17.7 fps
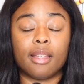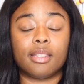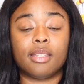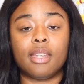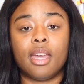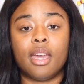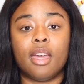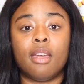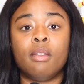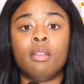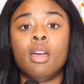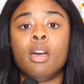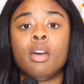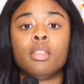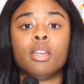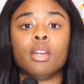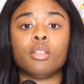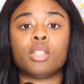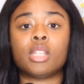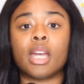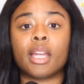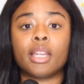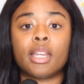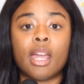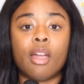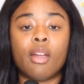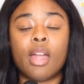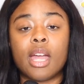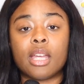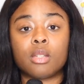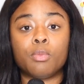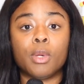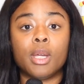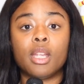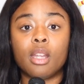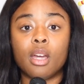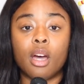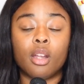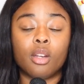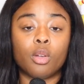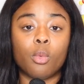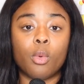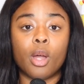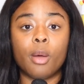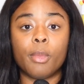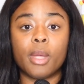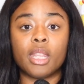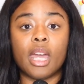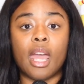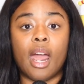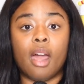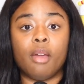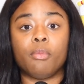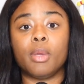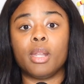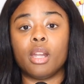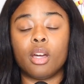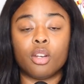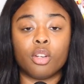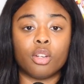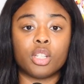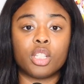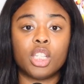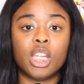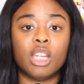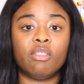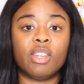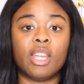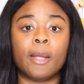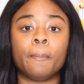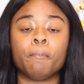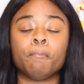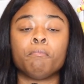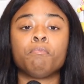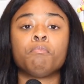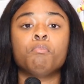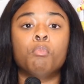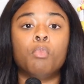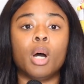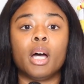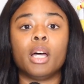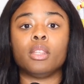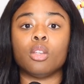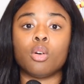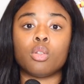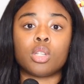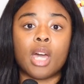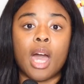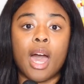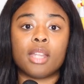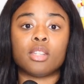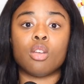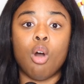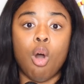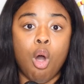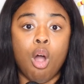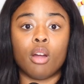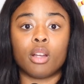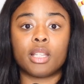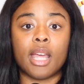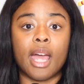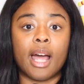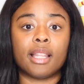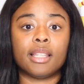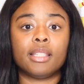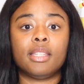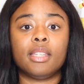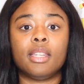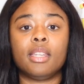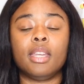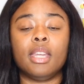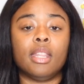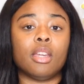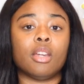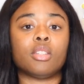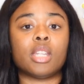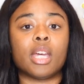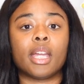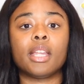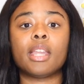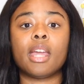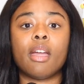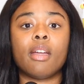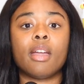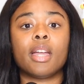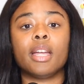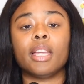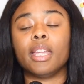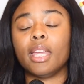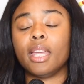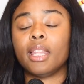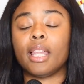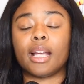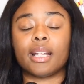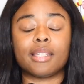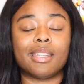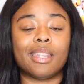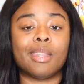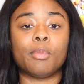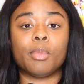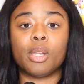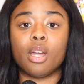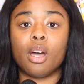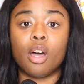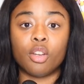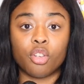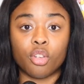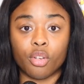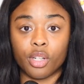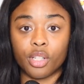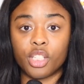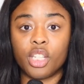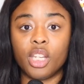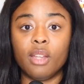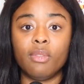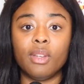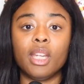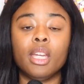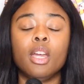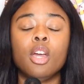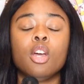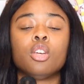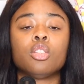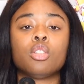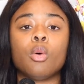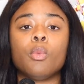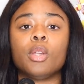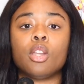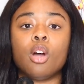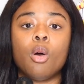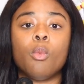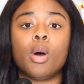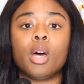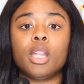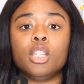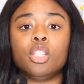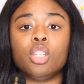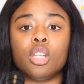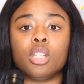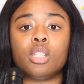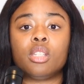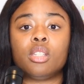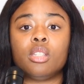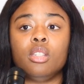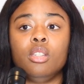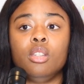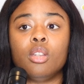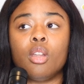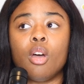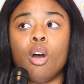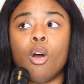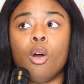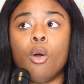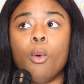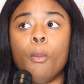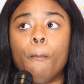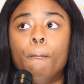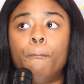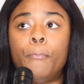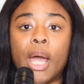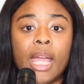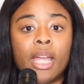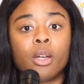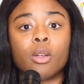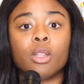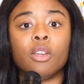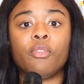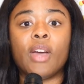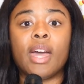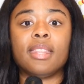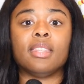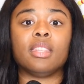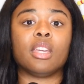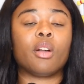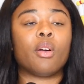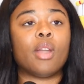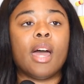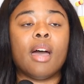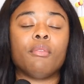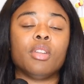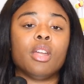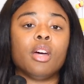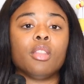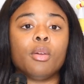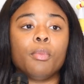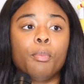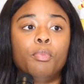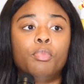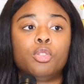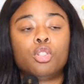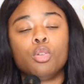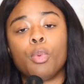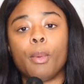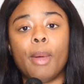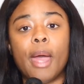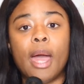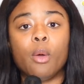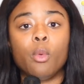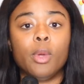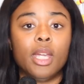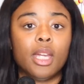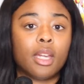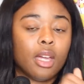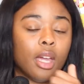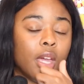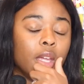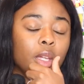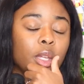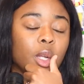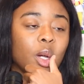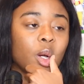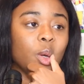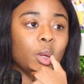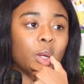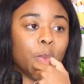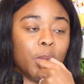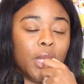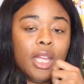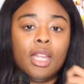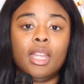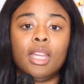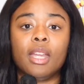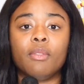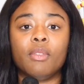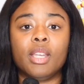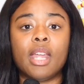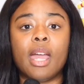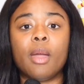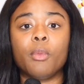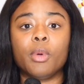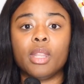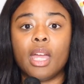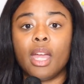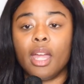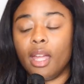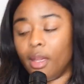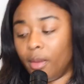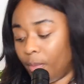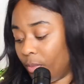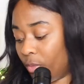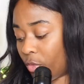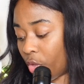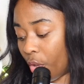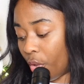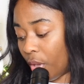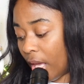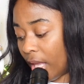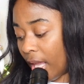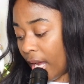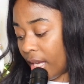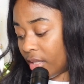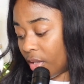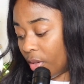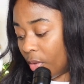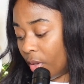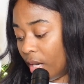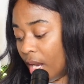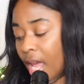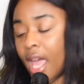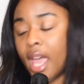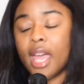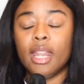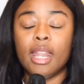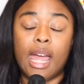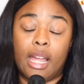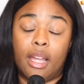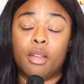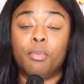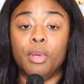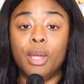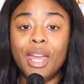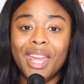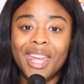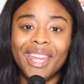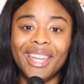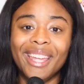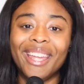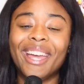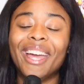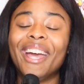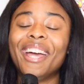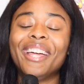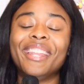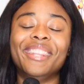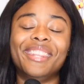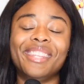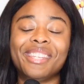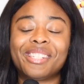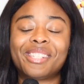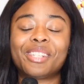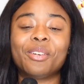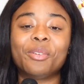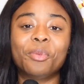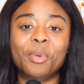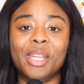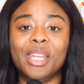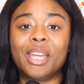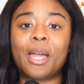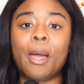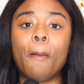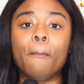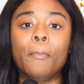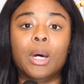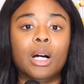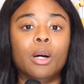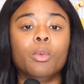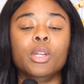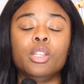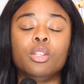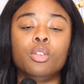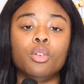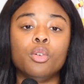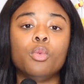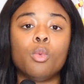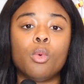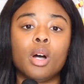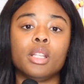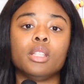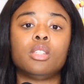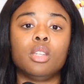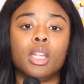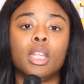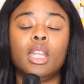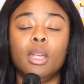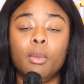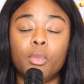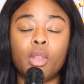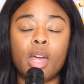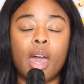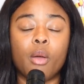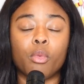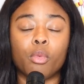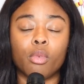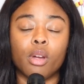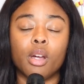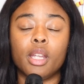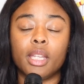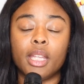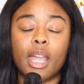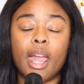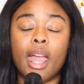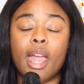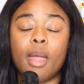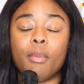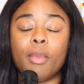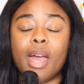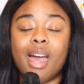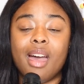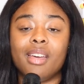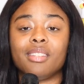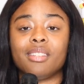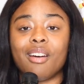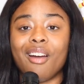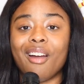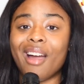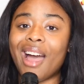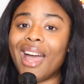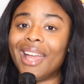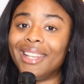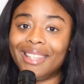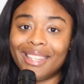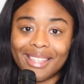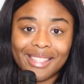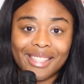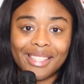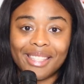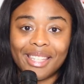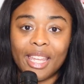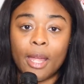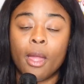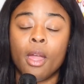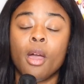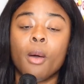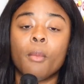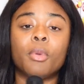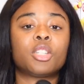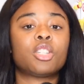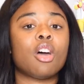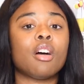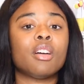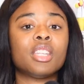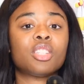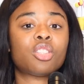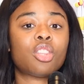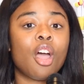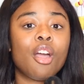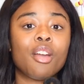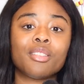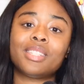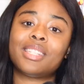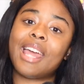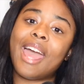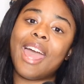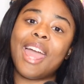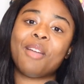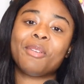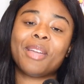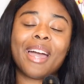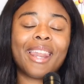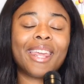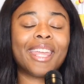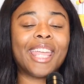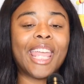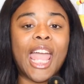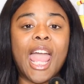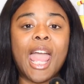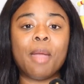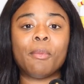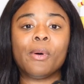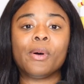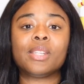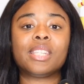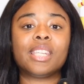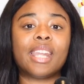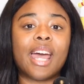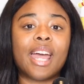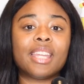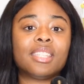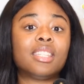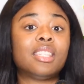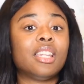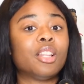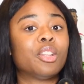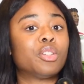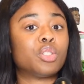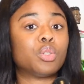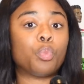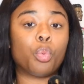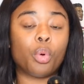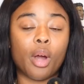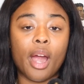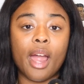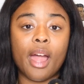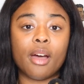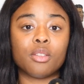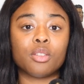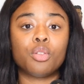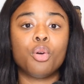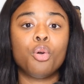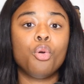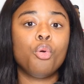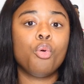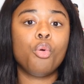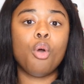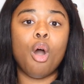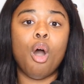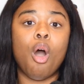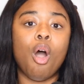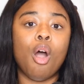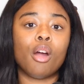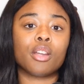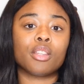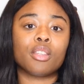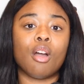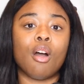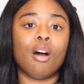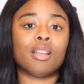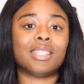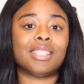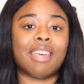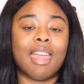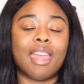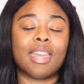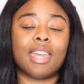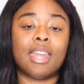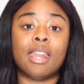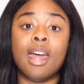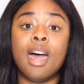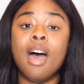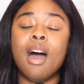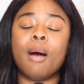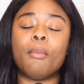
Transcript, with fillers: I said, their secondary has been underwhelming, they have been underachieving. But those guys are talented in their secondary. Again, like I said, they've been underachieving. So we don't want to just, you know, bank on the fact that they're going to have another super bad week. You know, it could be any given day when they turn their lights on, and that could be this week. But we do want to keep that run game as our identity. But y'all, it's Thursday. We got a game on tonight Steelers Browns. Who are y'all taking?